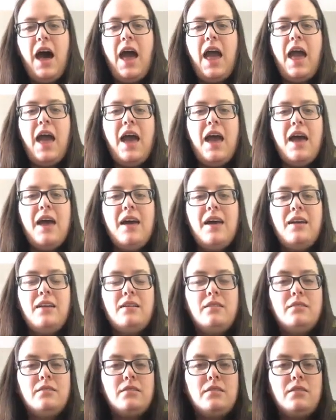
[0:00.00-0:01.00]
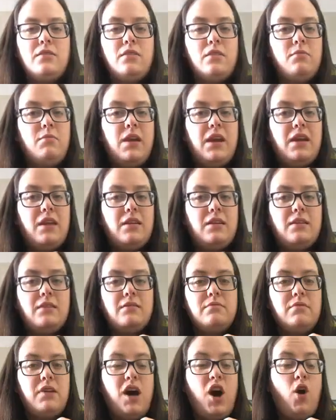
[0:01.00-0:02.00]
And you can make
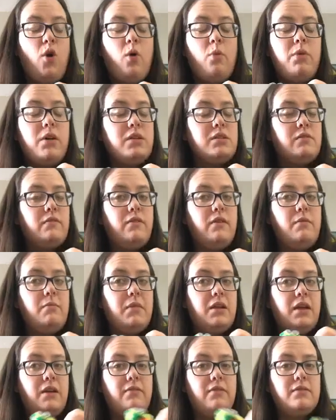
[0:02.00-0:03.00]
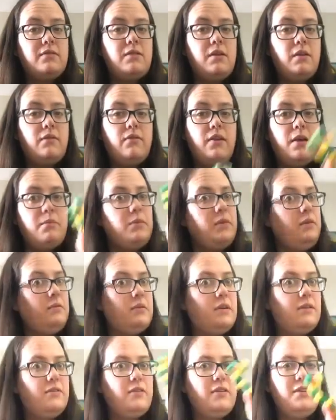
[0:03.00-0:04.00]
a whole bunch of them and have a snake family,
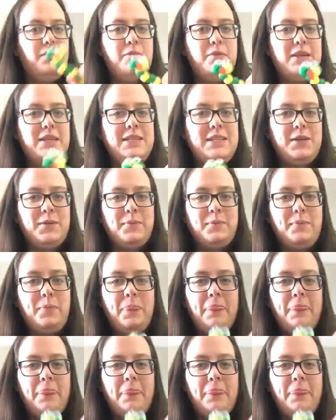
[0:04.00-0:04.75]
whatever you want to do.